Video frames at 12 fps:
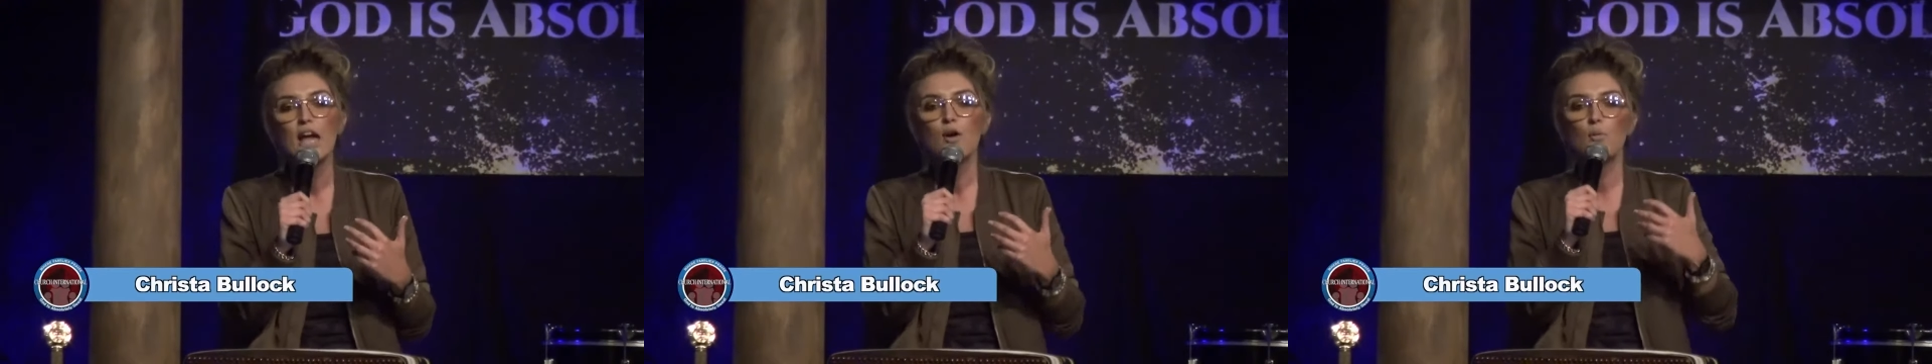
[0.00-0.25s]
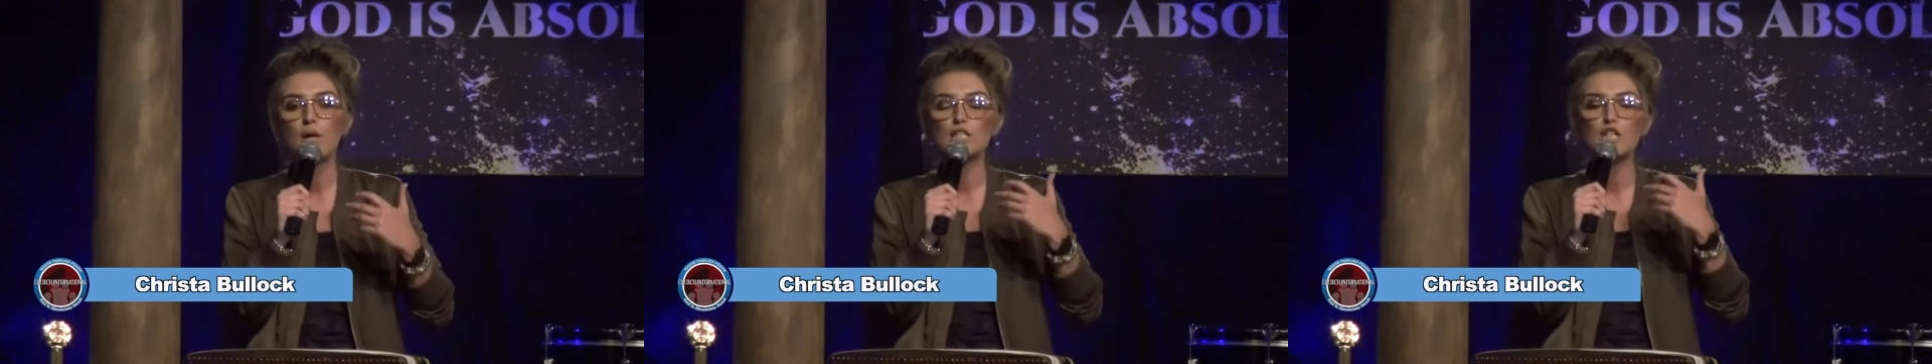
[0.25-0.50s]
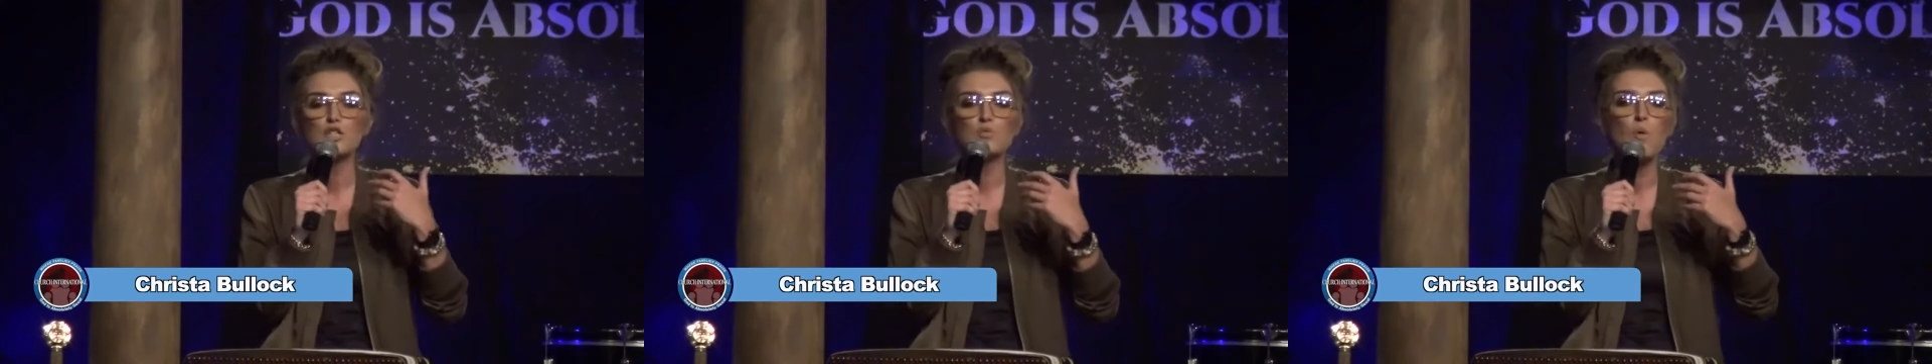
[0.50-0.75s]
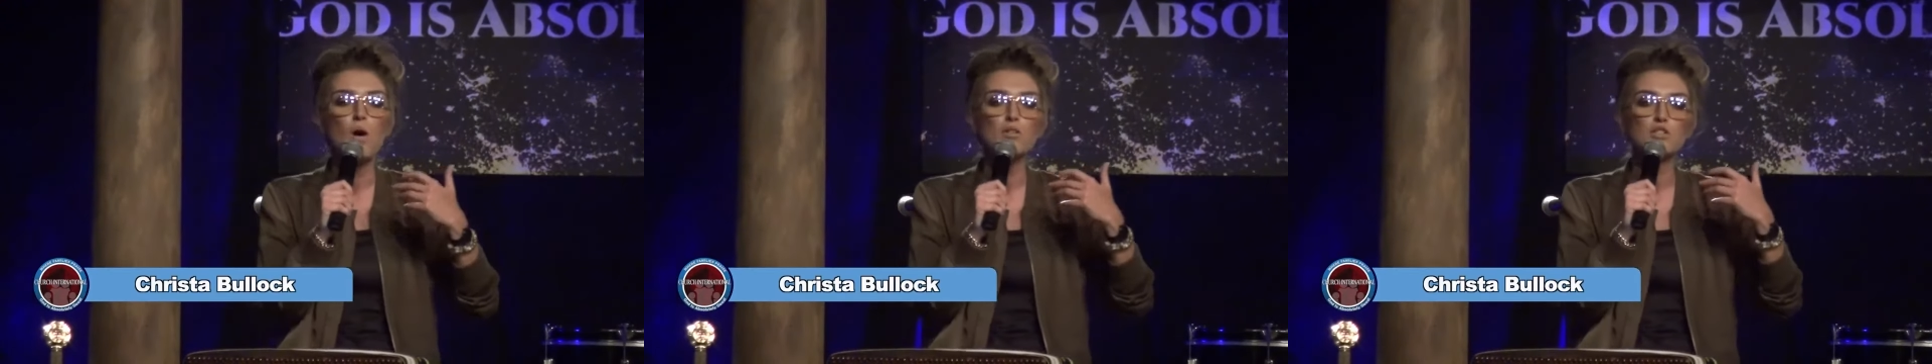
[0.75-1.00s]
We just
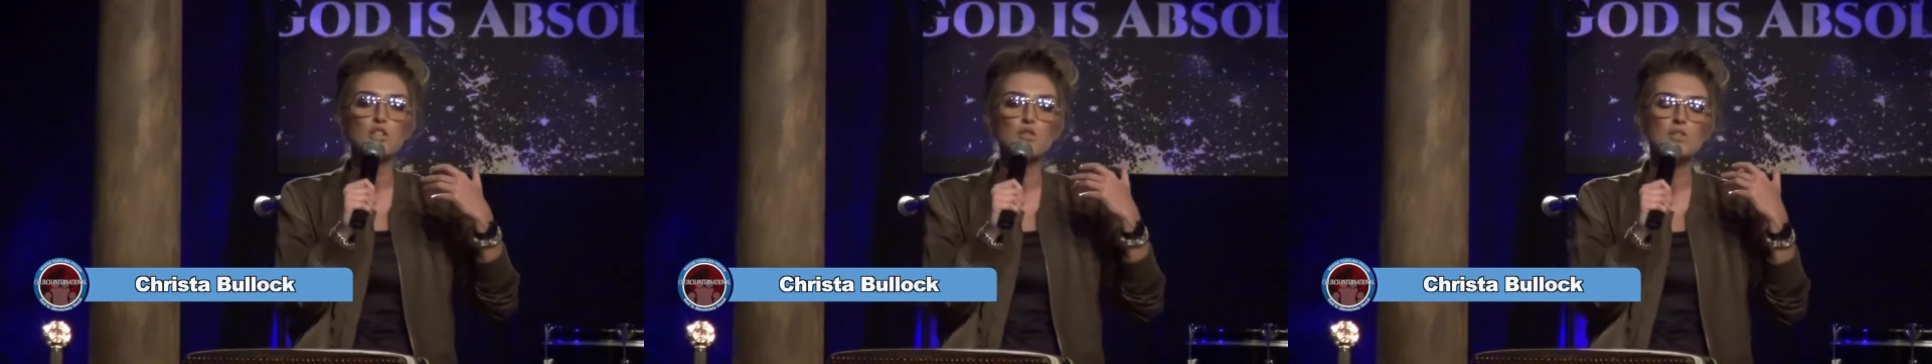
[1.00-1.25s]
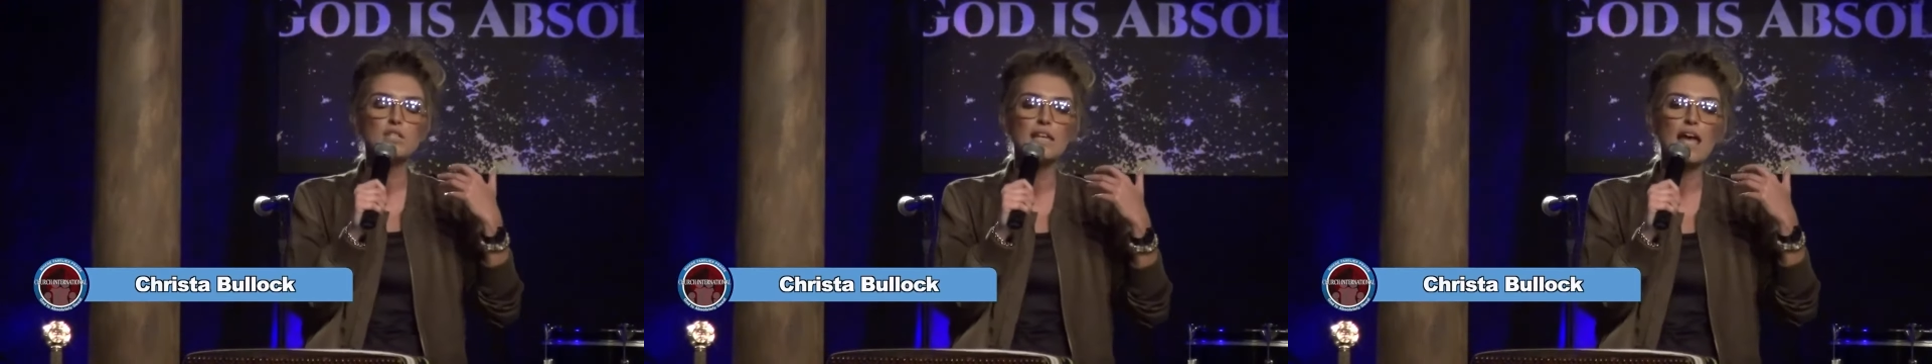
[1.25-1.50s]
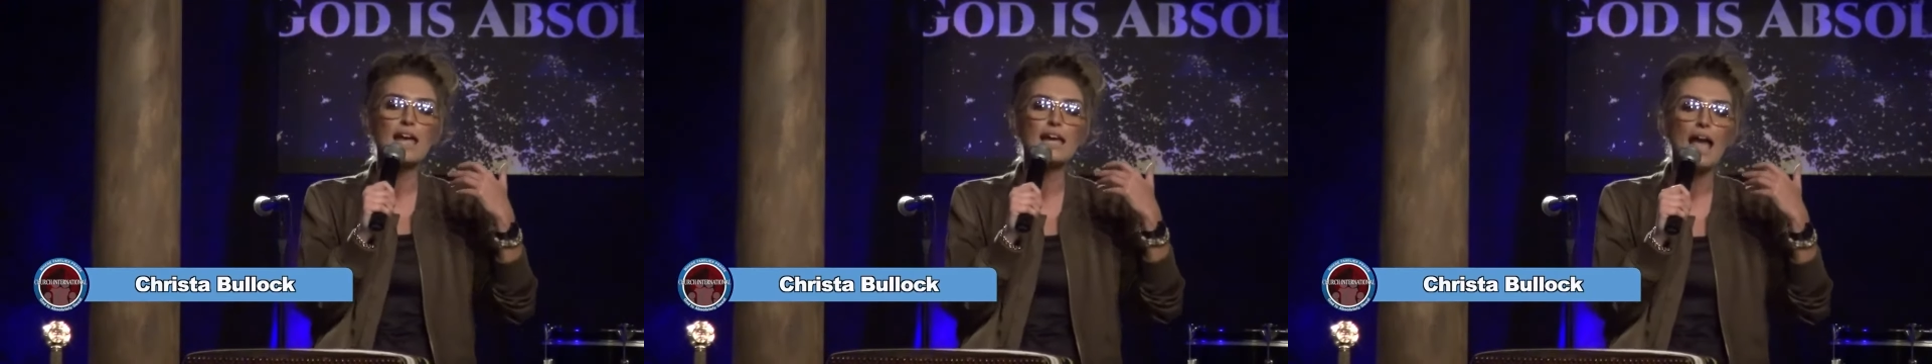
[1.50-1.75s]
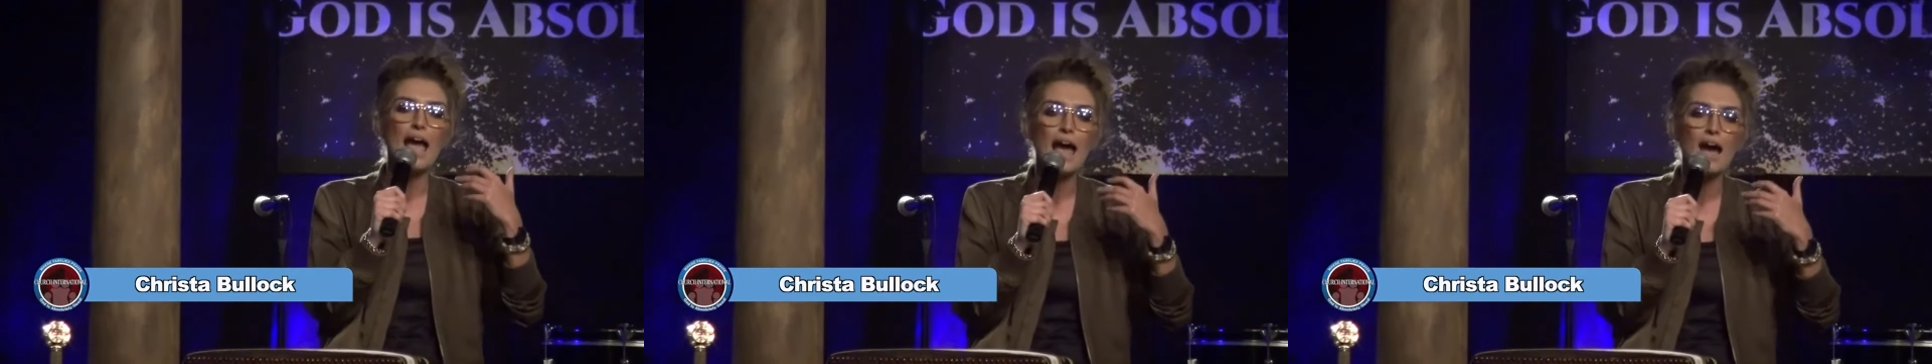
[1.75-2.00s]
want to
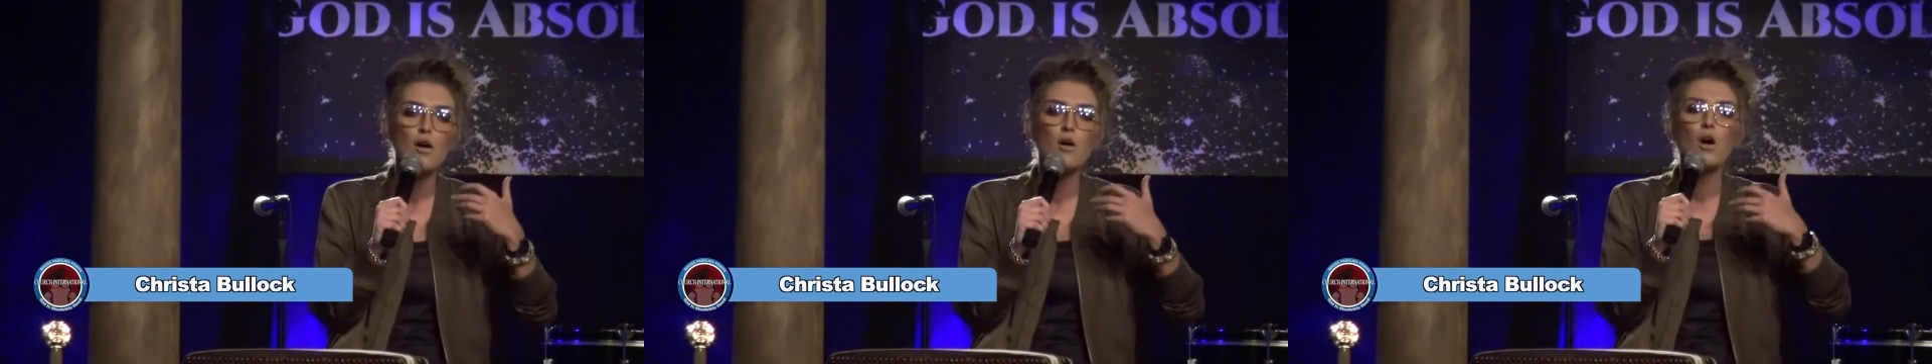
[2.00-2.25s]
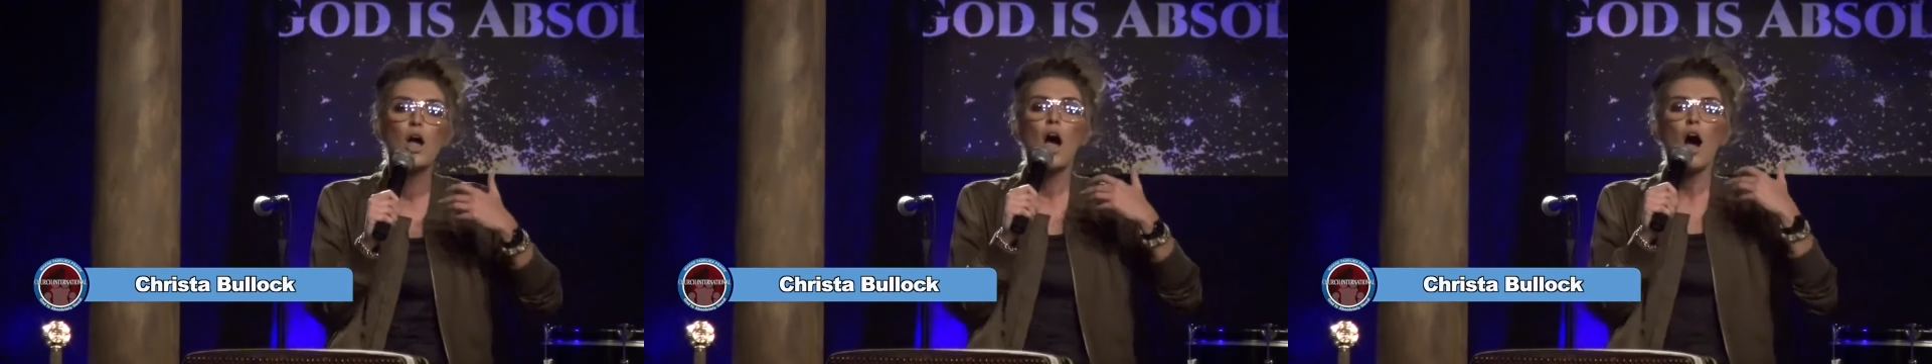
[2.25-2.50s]
say how